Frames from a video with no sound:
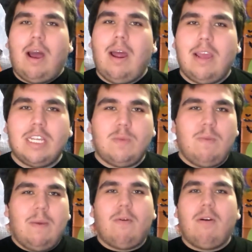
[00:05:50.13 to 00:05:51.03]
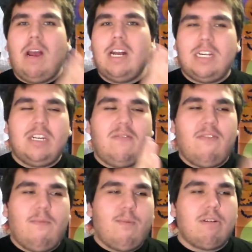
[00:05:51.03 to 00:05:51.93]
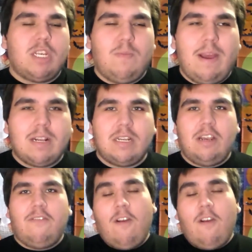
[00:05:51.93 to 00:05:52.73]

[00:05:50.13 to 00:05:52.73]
audience member a different perspective